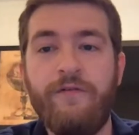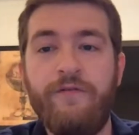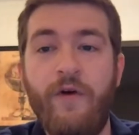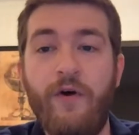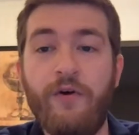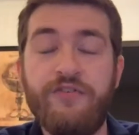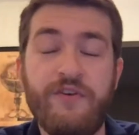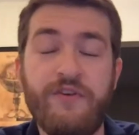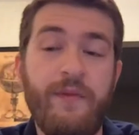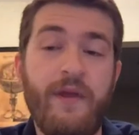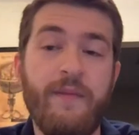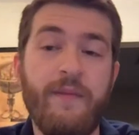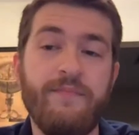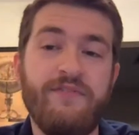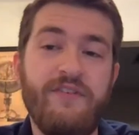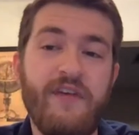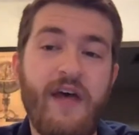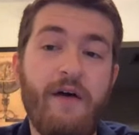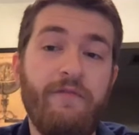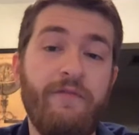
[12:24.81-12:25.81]
Folsom
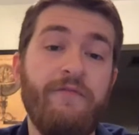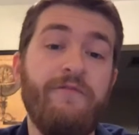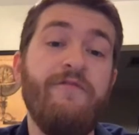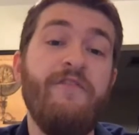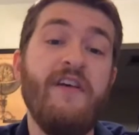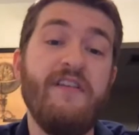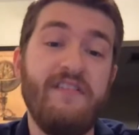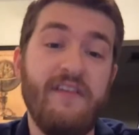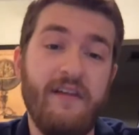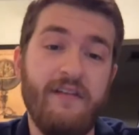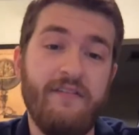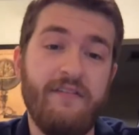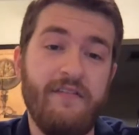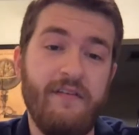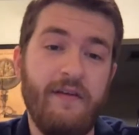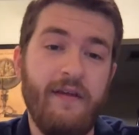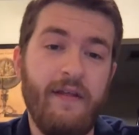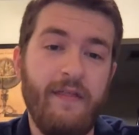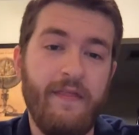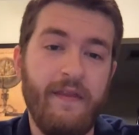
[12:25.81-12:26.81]
himself
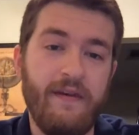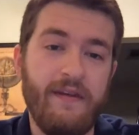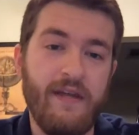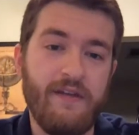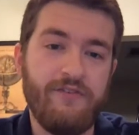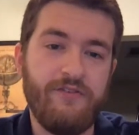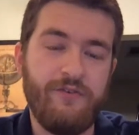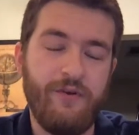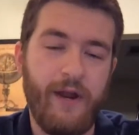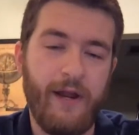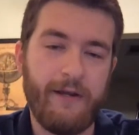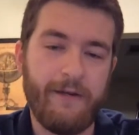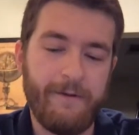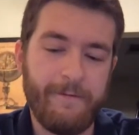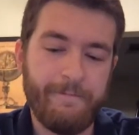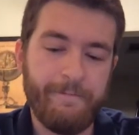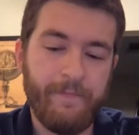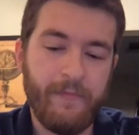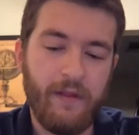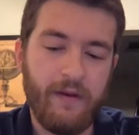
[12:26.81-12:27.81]
visits the district
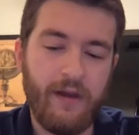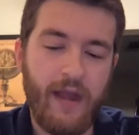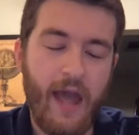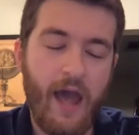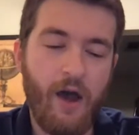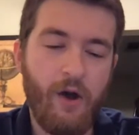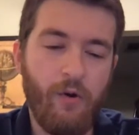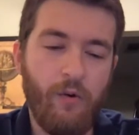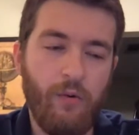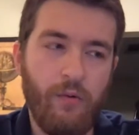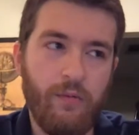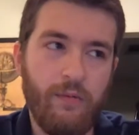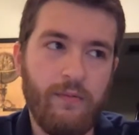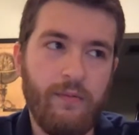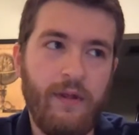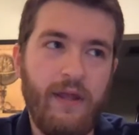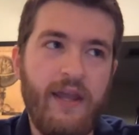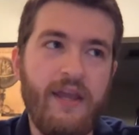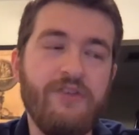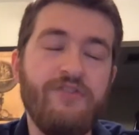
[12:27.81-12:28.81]
now,
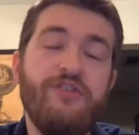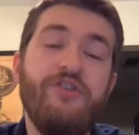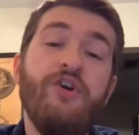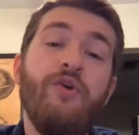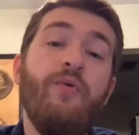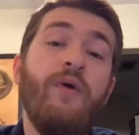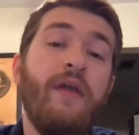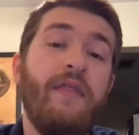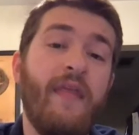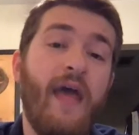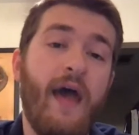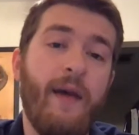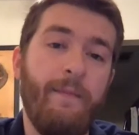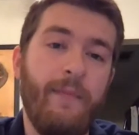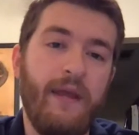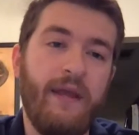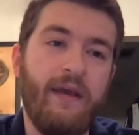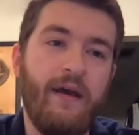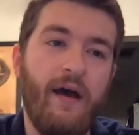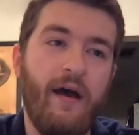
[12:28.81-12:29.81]
he's doing that
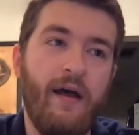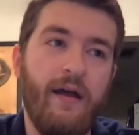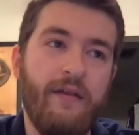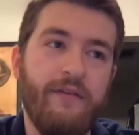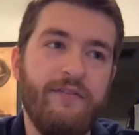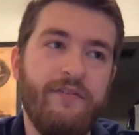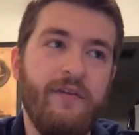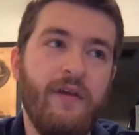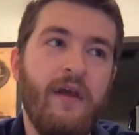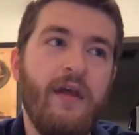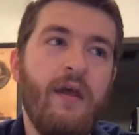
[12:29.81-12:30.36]
because